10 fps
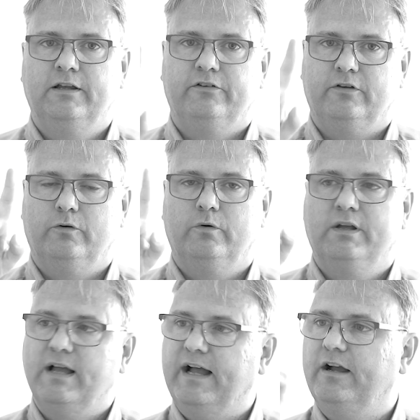
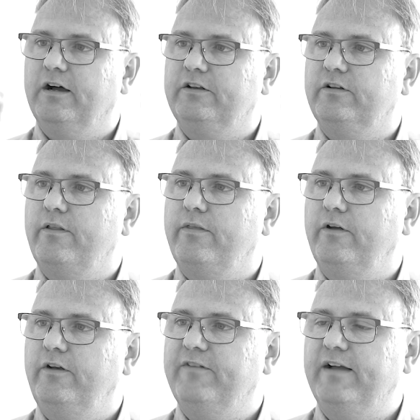So I got
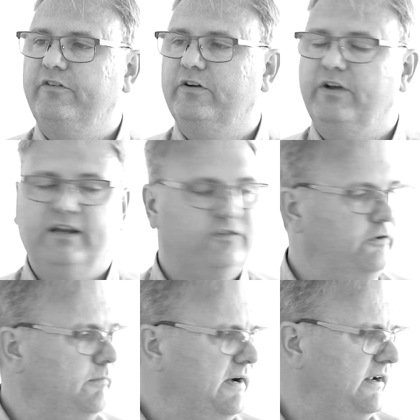35 degrees,
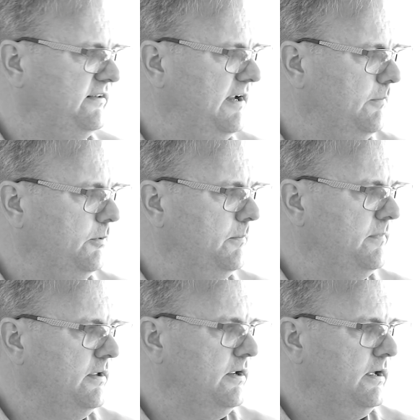so in my example,
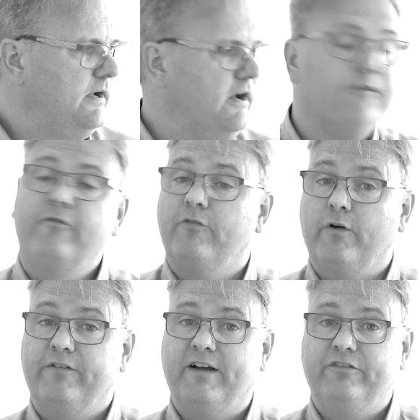
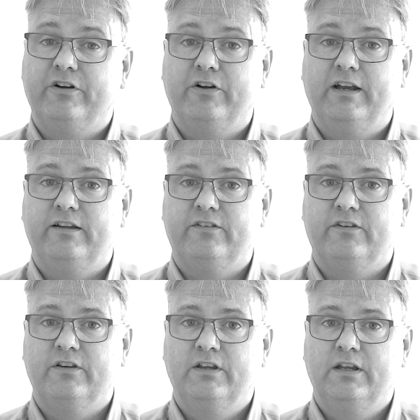45
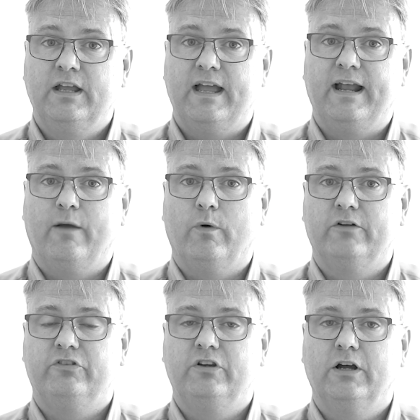degrees, and I
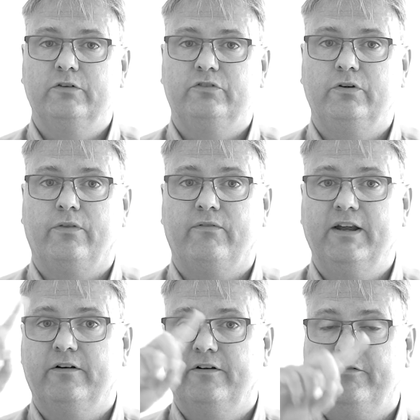want to go to
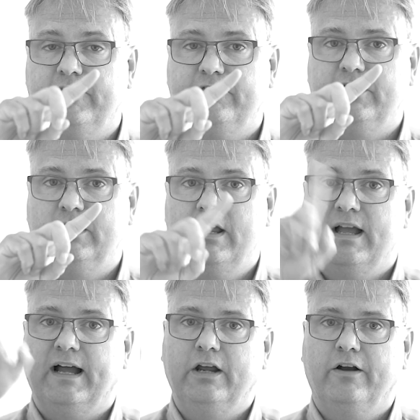350.
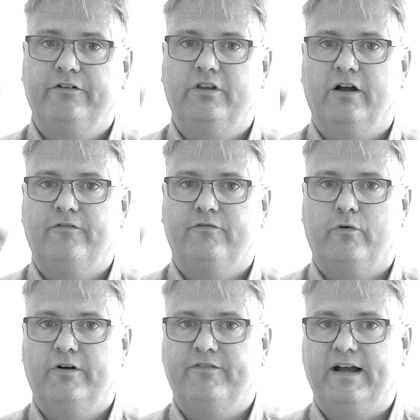I could have done
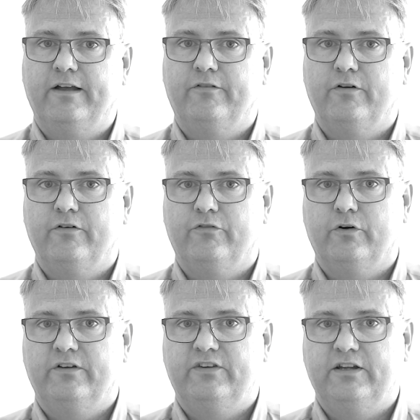45,
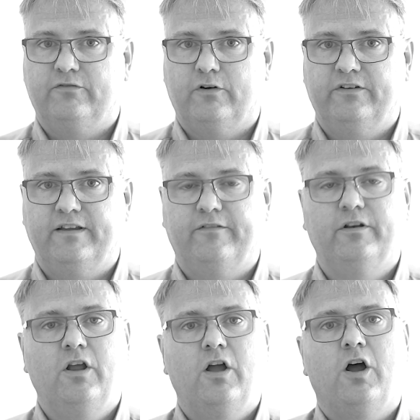46,
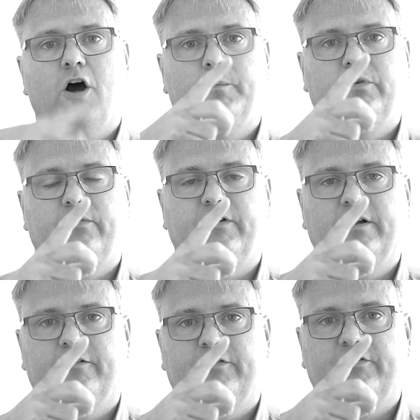47, up to
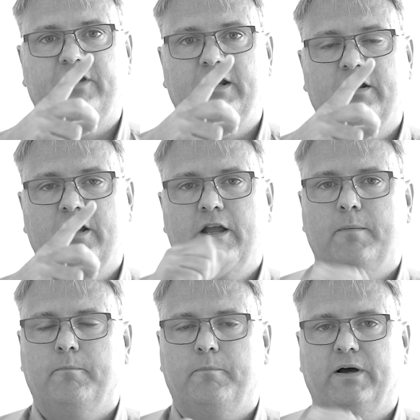315.
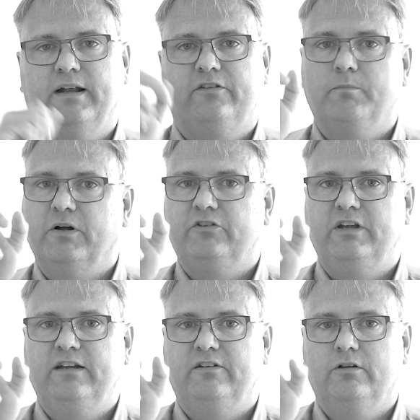But it's much
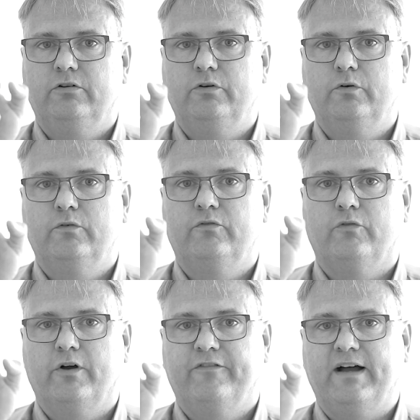easier to do
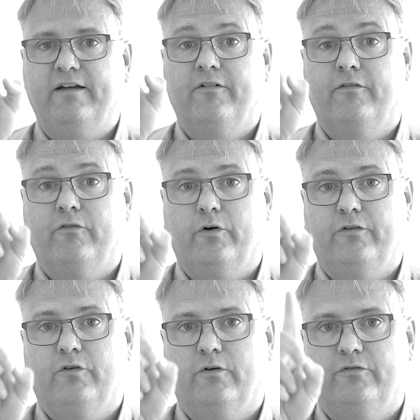45,
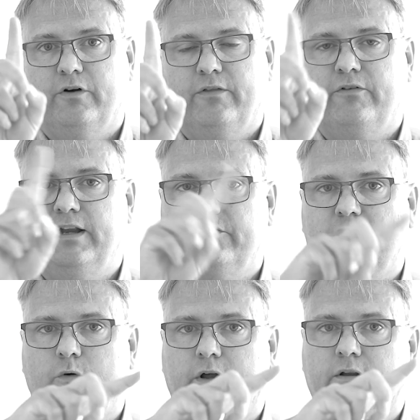44, 43, and
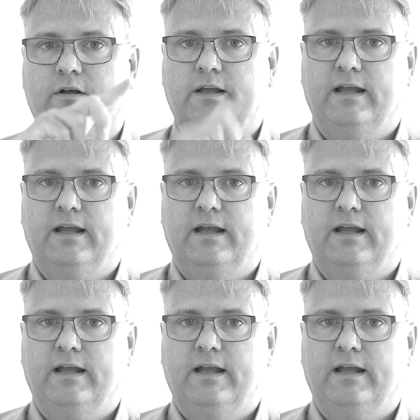so on.